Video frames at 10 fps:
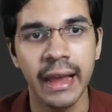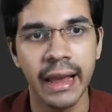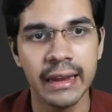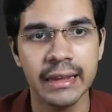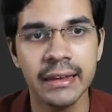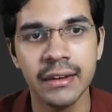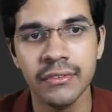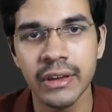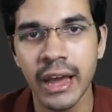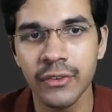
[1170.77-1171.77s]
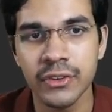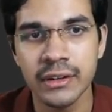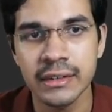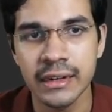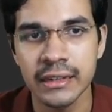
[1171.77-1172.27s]
And here we have to
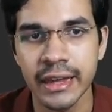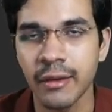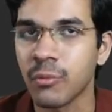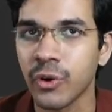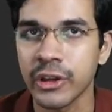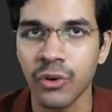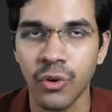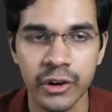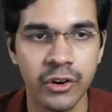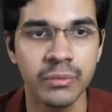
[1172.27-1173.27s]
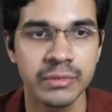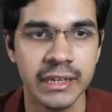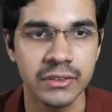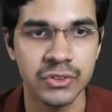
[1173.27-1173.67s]
return the employee holder object.